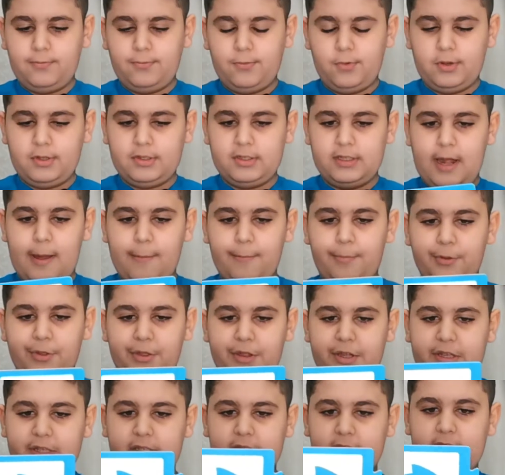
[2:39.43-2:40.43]
For example,
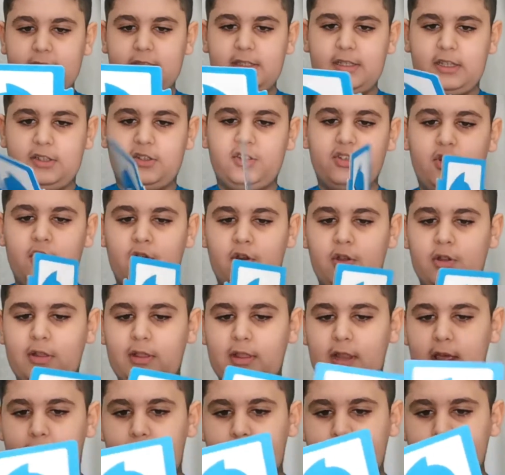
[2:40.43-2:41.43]
this is a turn
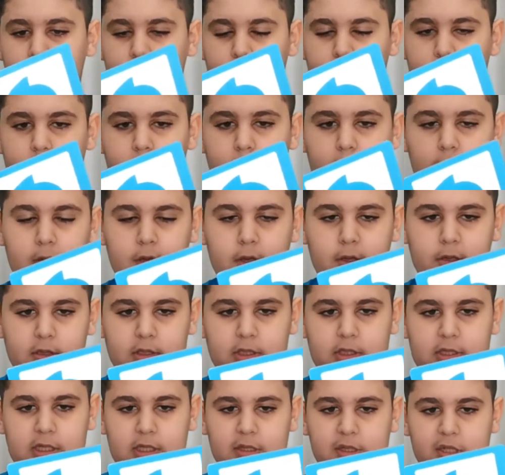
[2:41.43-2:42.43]
left. You
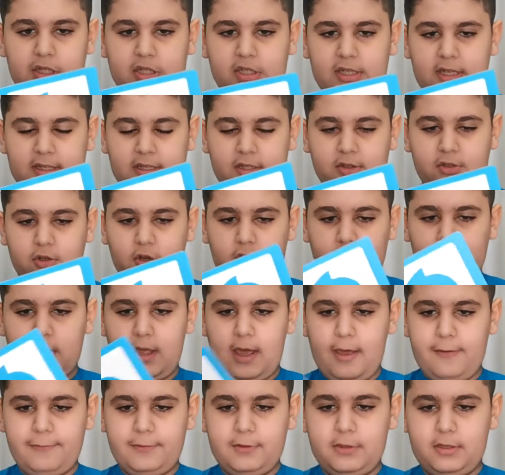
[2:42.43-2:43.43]
see this says turn
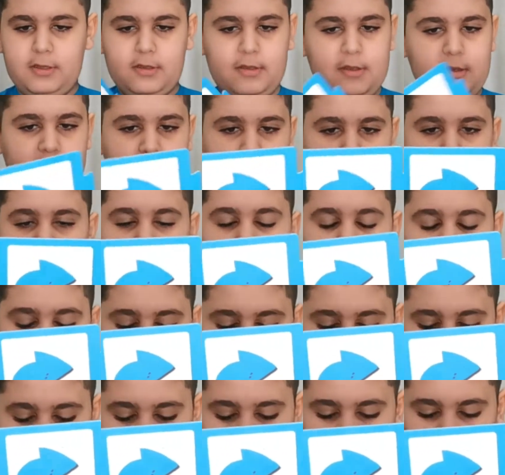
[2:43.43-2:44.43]
left. This
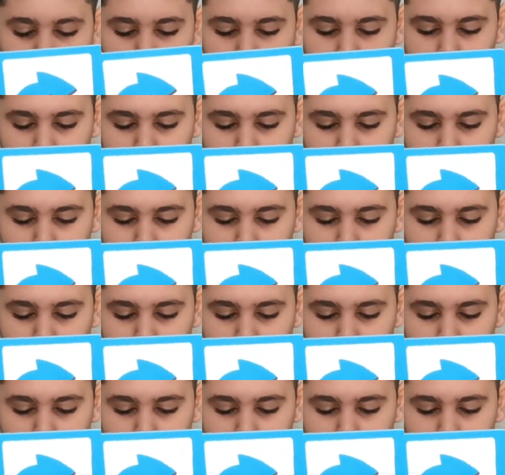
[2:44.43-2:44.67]
says turn